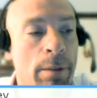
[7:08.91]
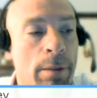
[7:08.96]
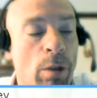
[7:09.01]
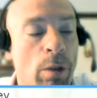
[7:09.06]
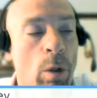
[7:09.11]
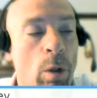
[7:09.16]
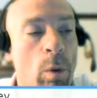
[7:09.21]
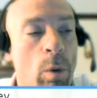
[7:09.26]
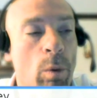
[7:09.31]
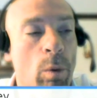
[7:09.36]

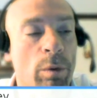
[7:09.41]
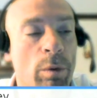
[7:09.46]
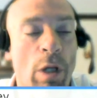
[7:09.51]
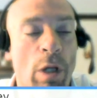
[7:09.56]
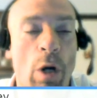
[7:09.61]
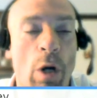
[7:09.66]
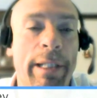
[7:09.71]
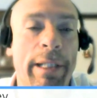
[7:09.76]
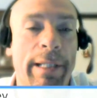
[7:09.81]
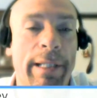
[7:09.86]
So
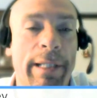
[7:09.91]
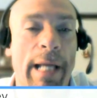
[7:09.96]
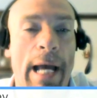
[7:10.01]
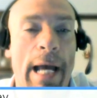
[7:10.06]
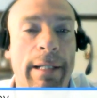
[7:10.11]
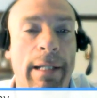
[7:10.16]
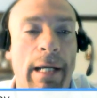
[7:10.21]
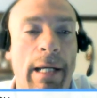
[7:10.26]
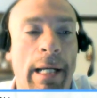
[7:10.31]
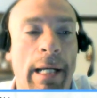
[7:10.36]
knowing
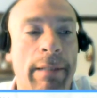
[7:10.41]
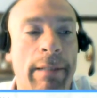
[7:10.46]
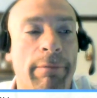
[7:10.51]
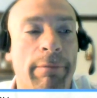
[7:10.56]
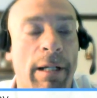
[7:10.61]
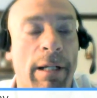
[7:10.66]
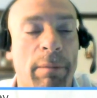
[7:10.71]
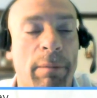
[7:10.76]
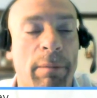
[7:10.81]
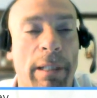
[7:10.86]
that, I
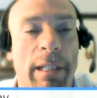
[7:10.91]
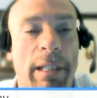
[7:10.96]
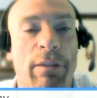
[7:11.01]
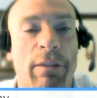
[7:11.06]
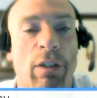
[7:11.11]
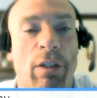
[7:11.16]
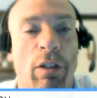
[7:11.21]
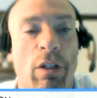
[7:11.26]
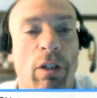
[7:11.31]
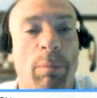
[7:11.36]
recommend I
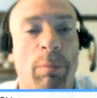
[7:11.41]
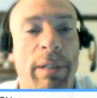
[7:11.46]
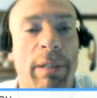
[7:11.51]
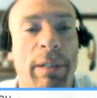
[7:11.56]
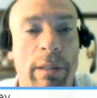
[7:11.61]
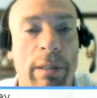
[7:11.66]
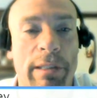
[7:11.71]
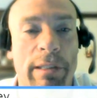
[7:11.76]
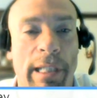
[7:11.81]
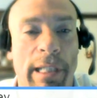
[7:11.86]
turn on
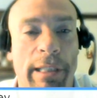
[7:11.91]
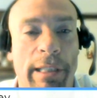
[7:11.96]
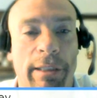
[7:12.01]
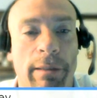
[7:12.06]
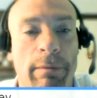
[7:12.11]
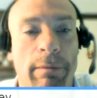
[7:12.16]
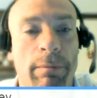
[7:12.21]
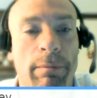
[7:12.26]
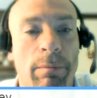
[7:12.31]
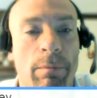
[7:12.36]

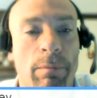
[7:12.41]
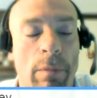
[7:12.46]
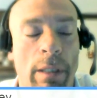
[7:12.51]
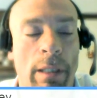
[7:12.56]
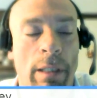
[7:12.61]
pre-equalization.